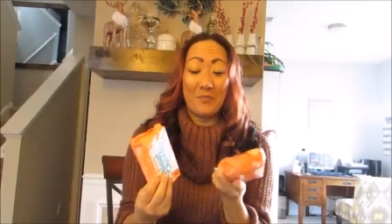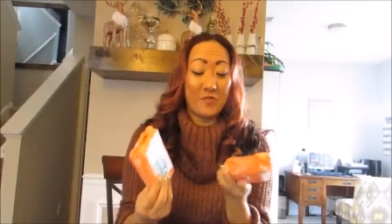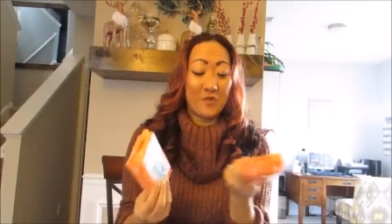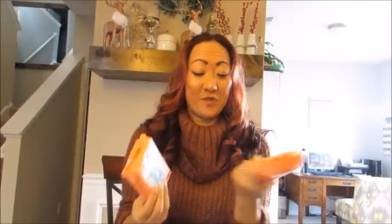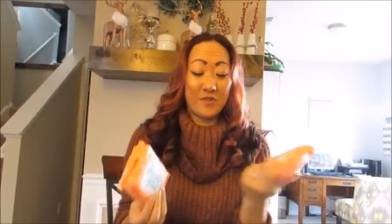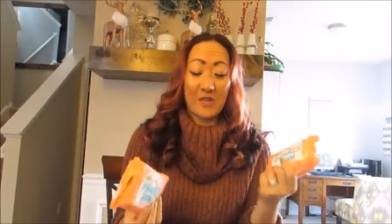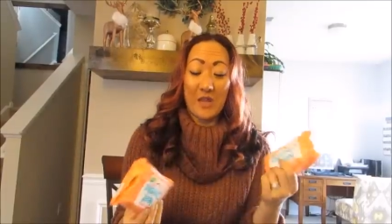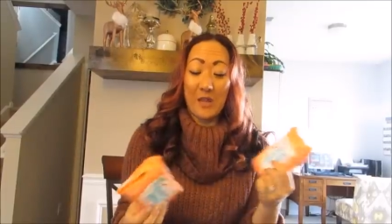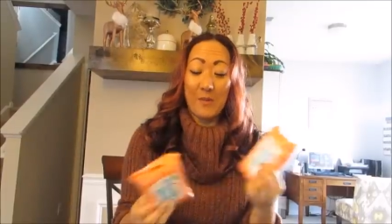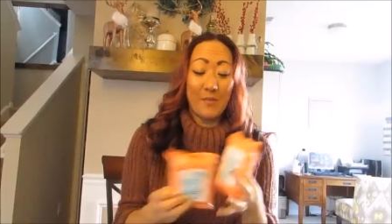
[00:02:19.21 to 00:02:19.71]

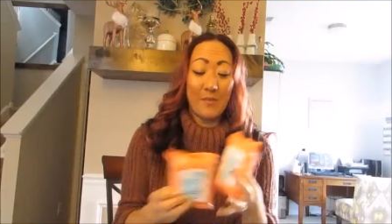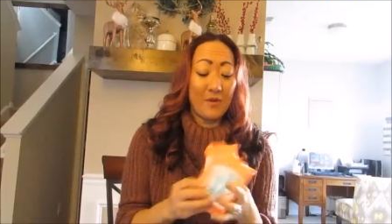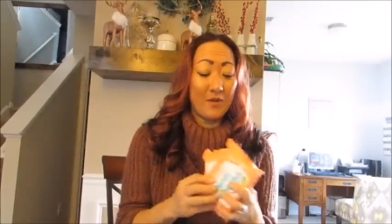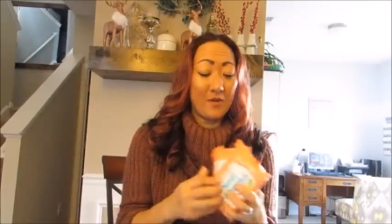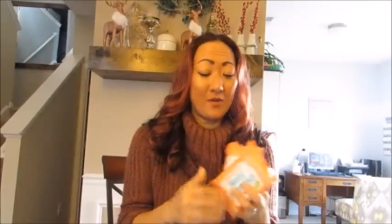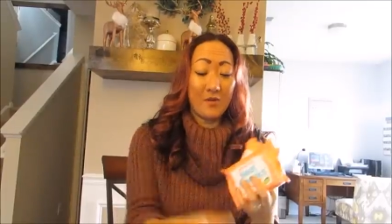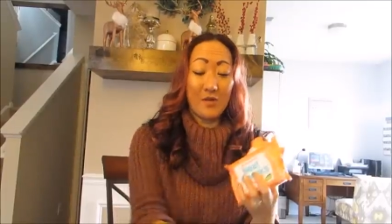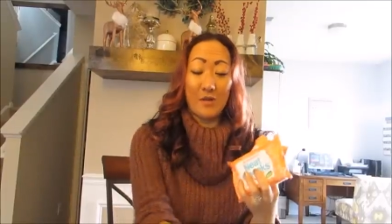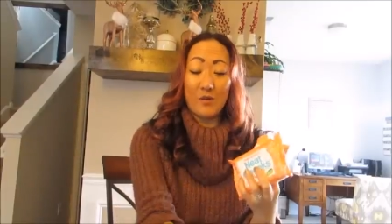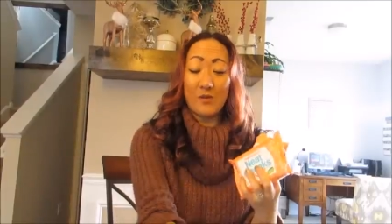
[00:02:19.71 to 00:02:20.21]
Same
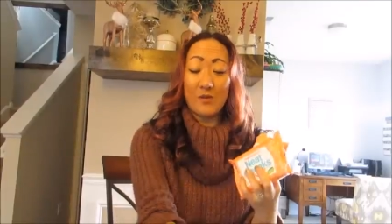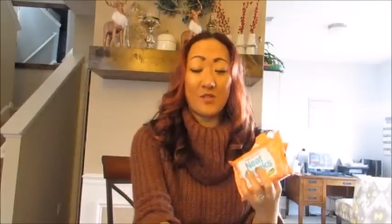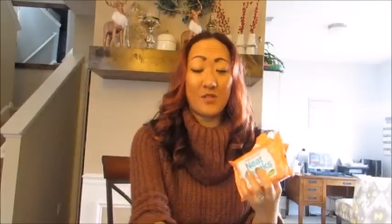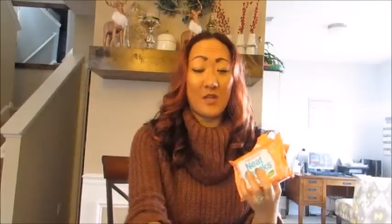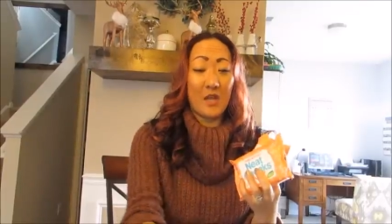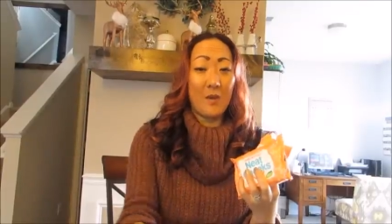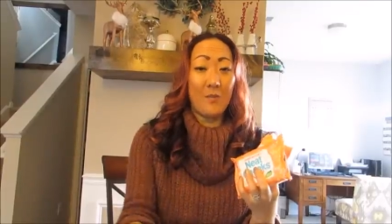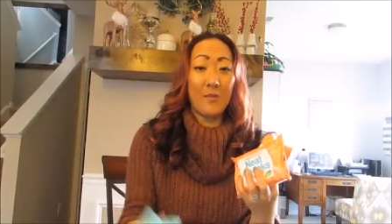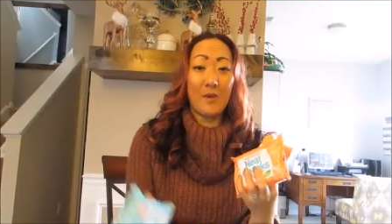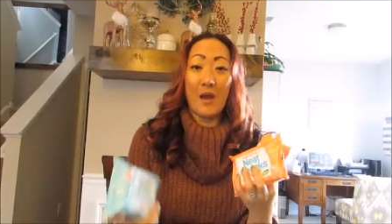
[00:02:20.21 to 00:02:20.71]

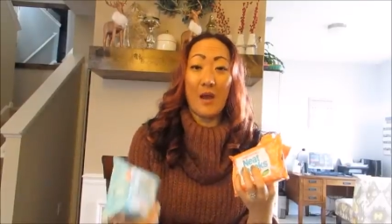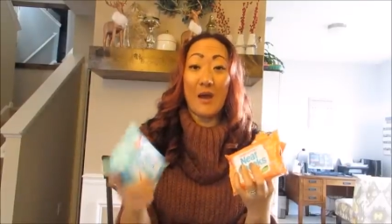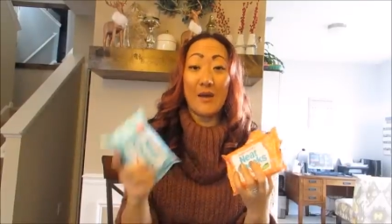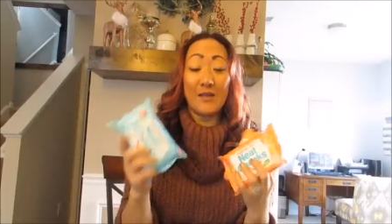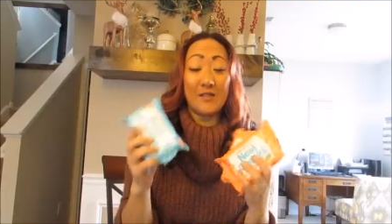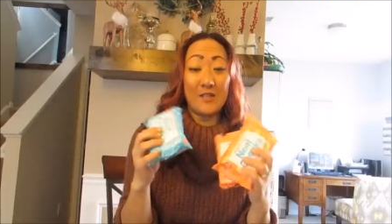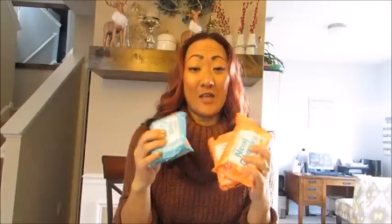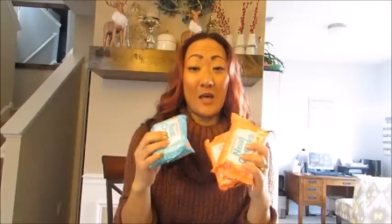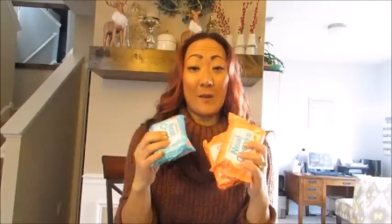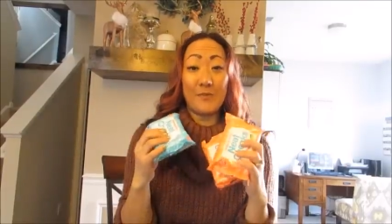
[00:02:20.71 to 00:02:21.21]

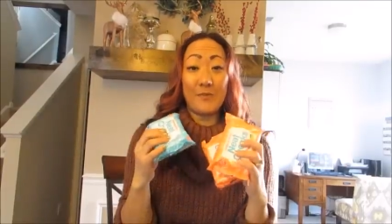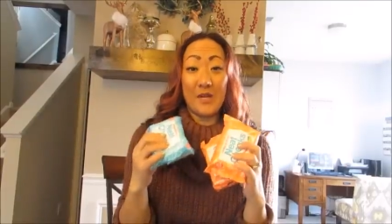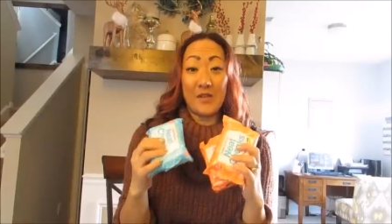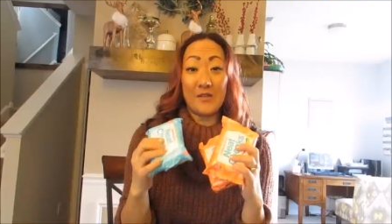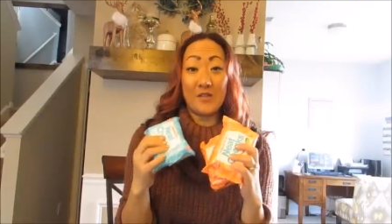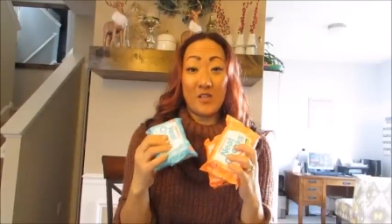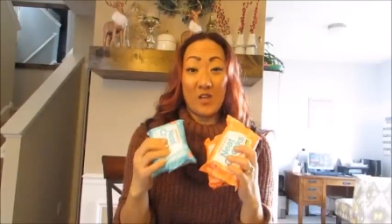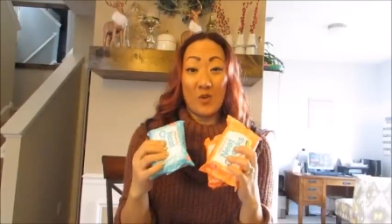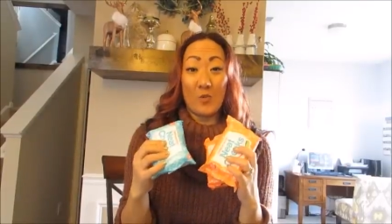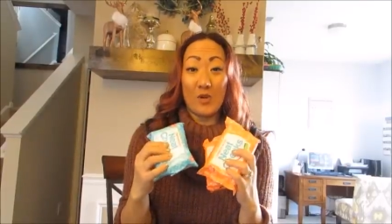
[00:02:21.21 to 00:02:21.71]
concept
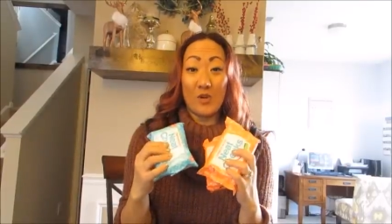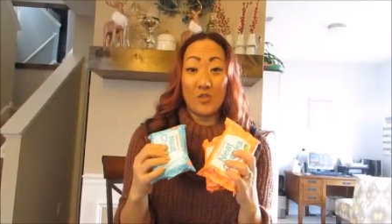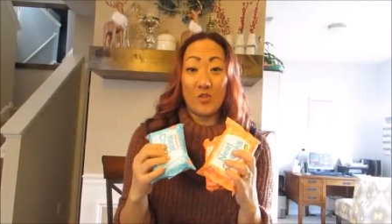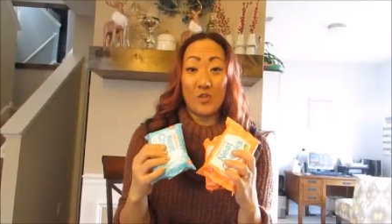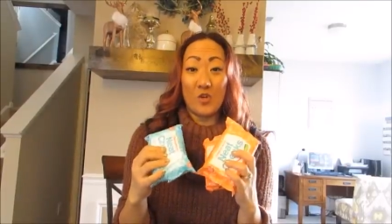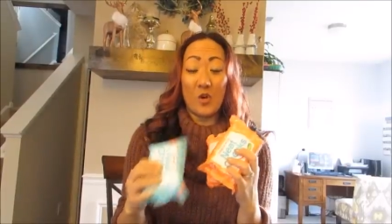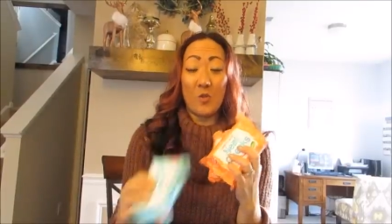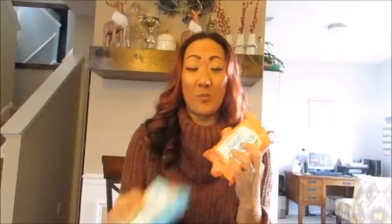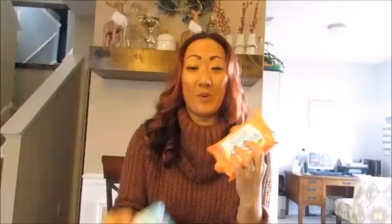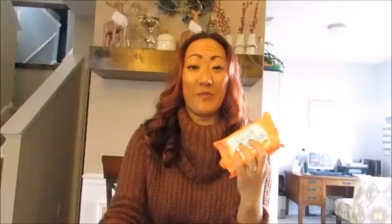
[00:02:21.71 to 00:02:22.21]
as the
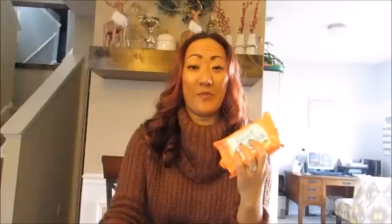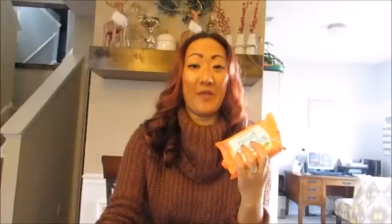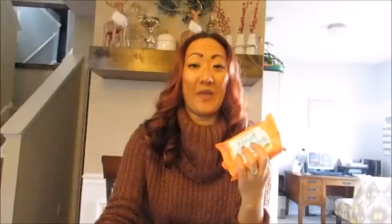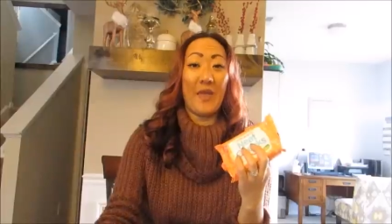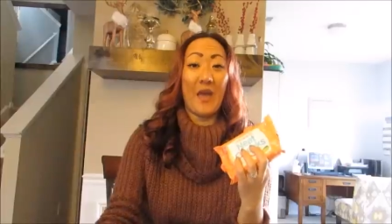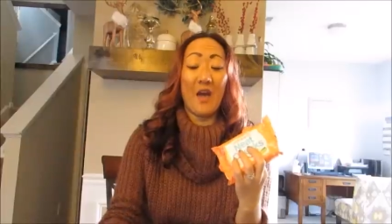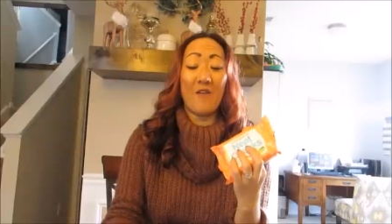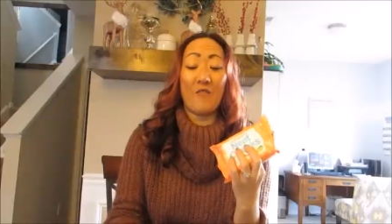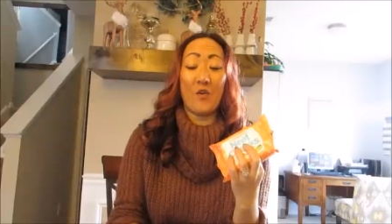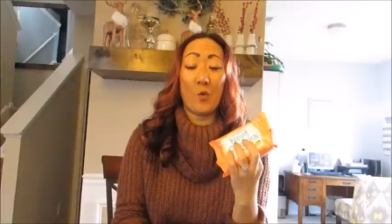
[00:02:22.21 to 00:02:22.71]
original, but they
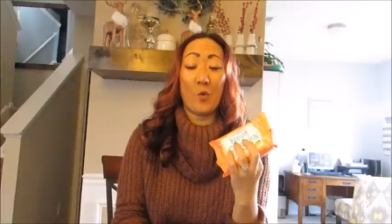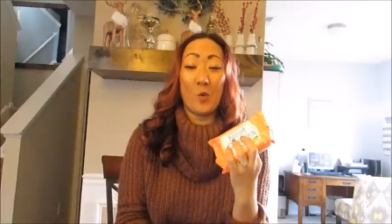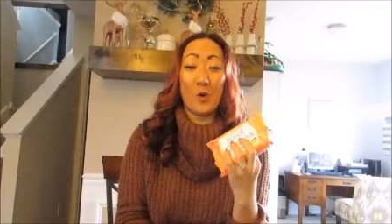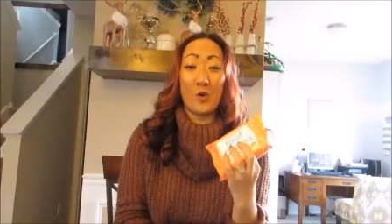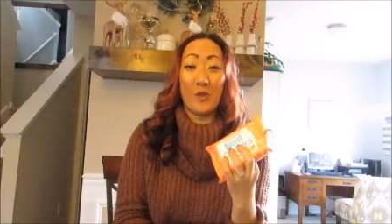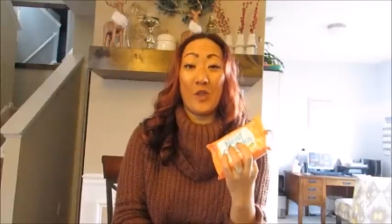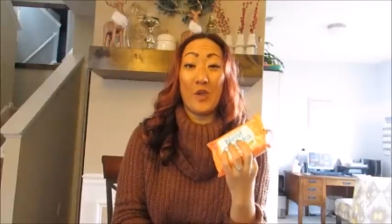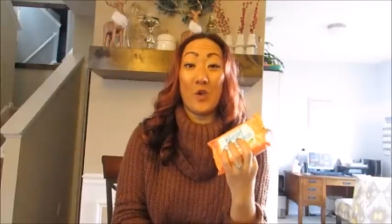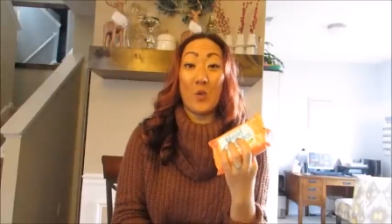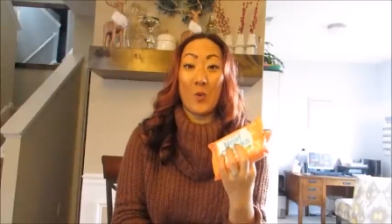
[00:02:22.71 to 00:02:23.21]
have a
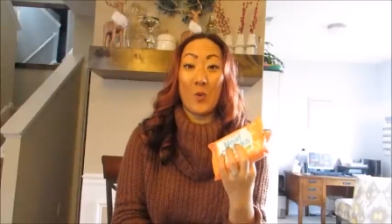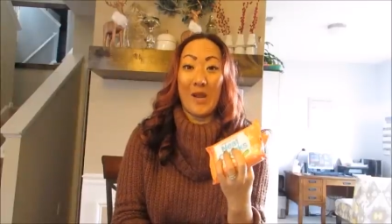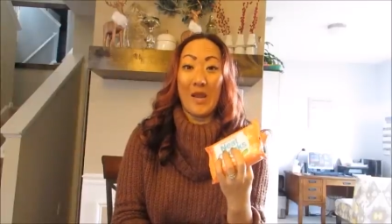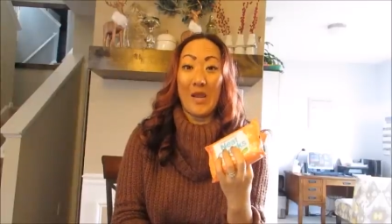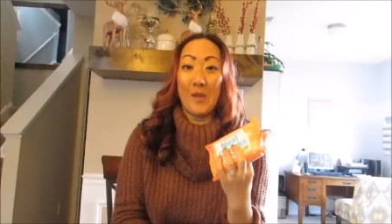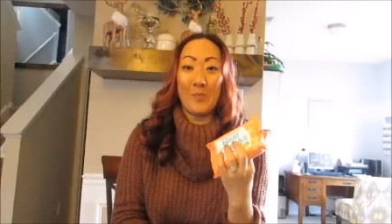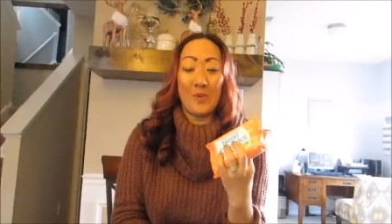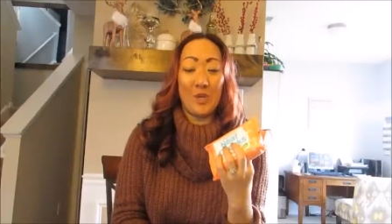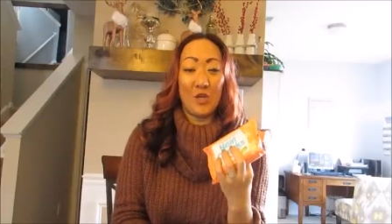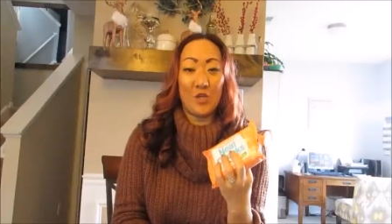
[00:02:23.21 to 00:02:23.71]
really
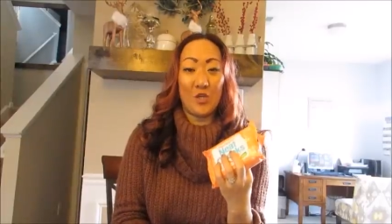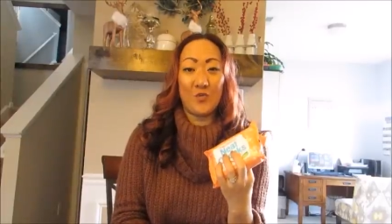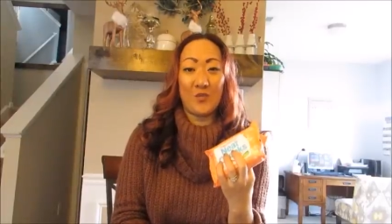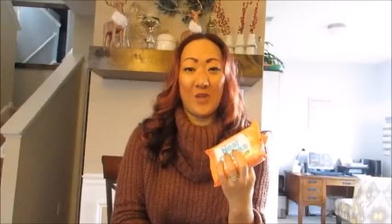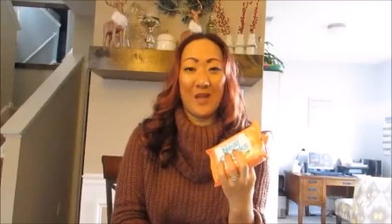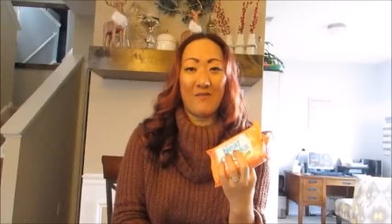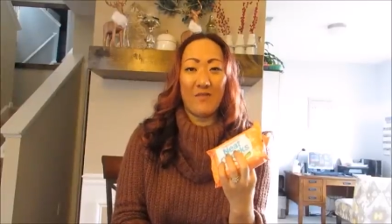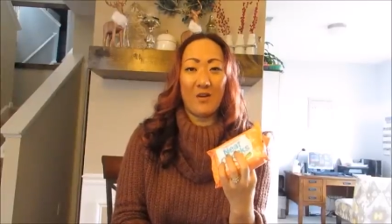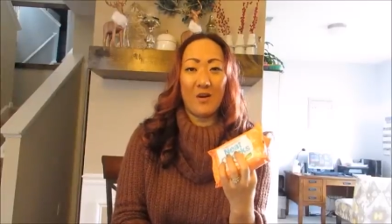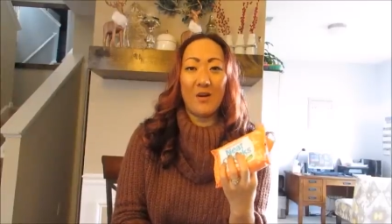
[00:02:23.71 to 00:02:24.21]
great peach
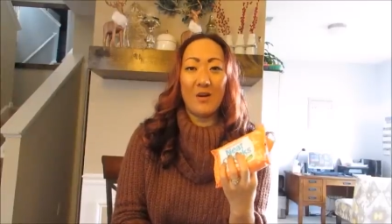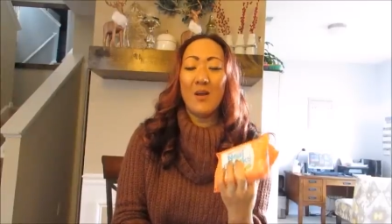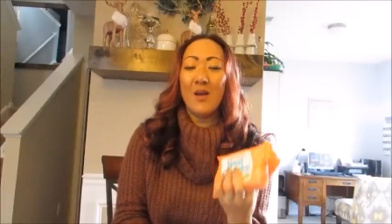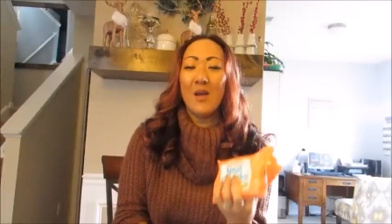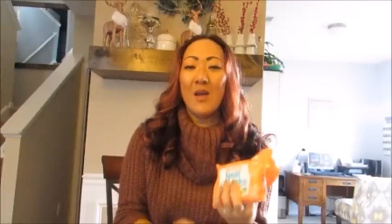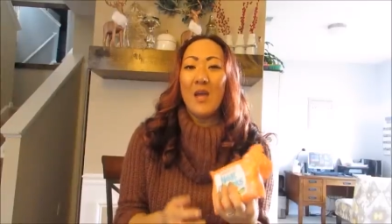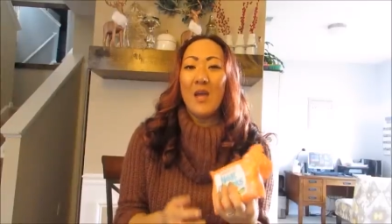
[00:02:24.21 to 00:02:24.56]
flavor